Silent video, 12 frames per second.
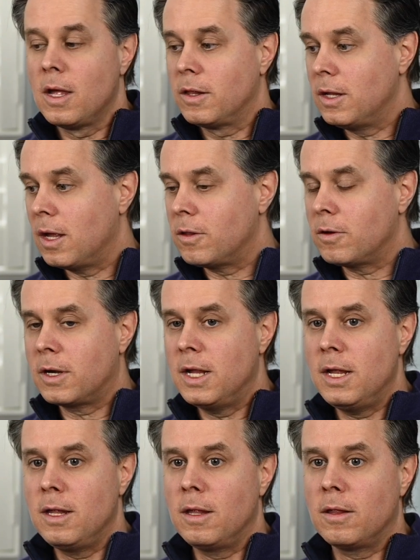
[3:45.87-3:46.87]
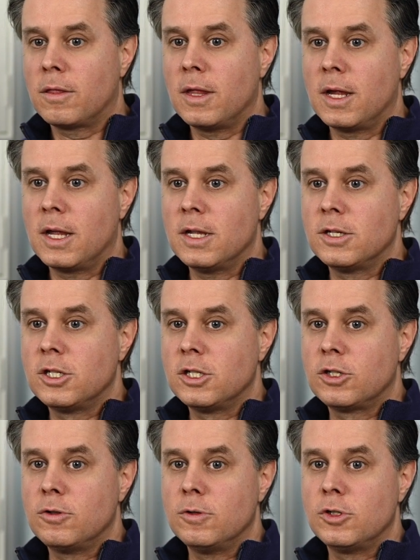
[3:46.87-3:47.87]
The other key thing
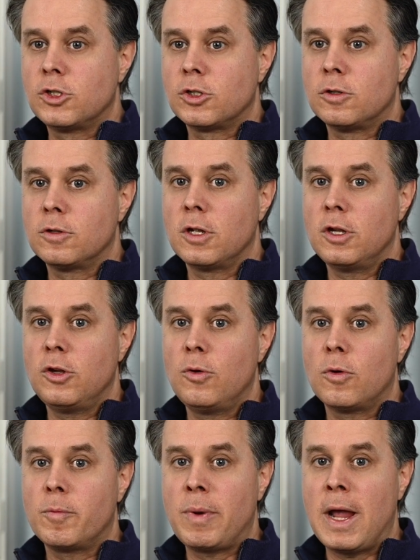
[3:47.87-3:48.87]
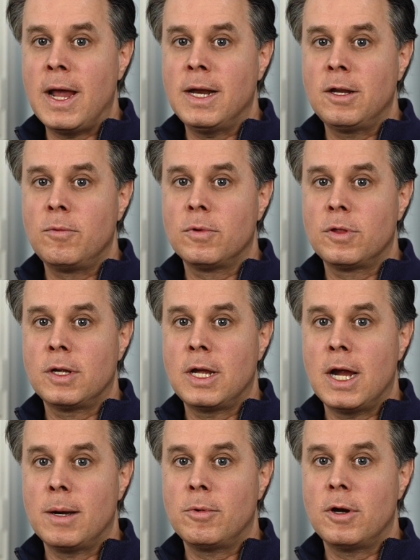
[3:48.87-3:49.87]
is to ensure that you are panning with the
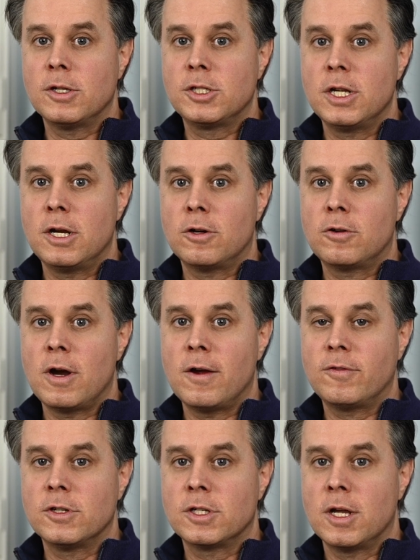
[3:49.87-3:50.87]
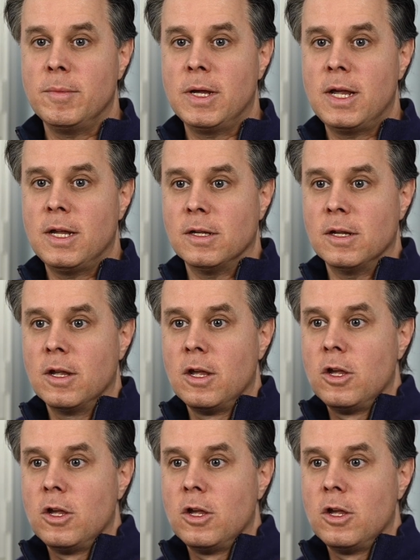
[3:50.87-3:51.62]
camera as the aircraft is coming in.